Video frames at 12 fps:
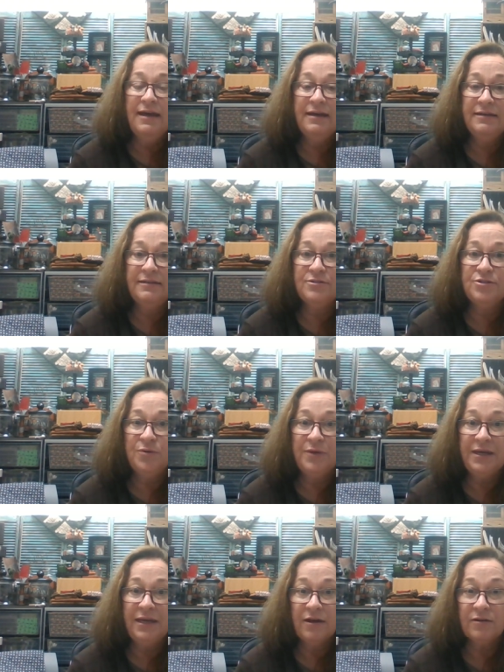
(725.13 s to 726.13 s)
is
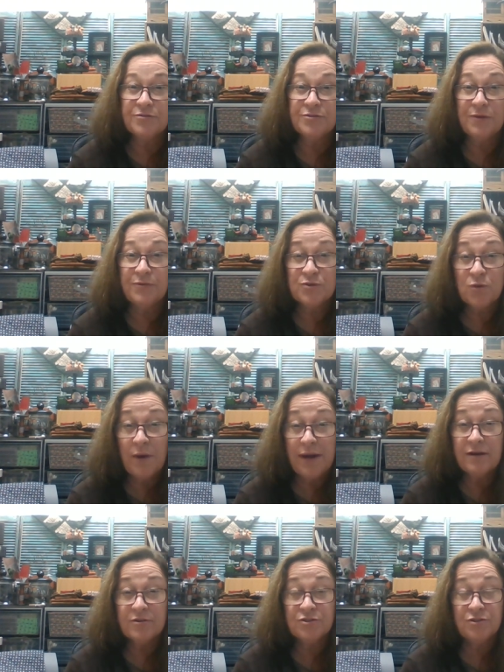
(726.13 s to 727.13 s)
doing Carols on the
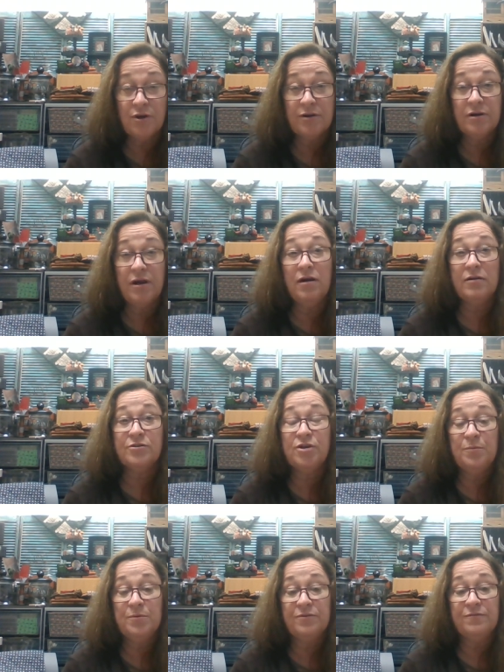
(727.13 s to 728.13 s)
Square starting
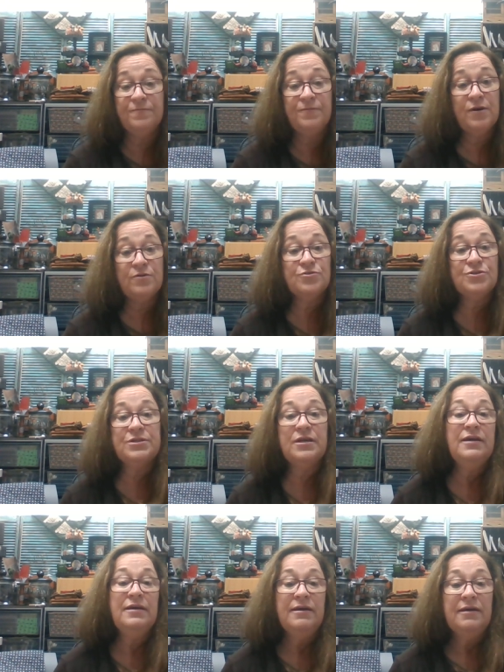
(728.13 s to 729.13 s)
October the
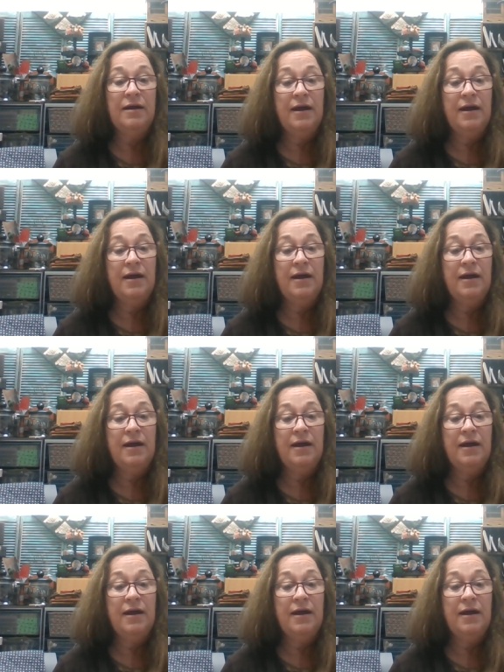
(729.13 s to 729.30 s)
1st.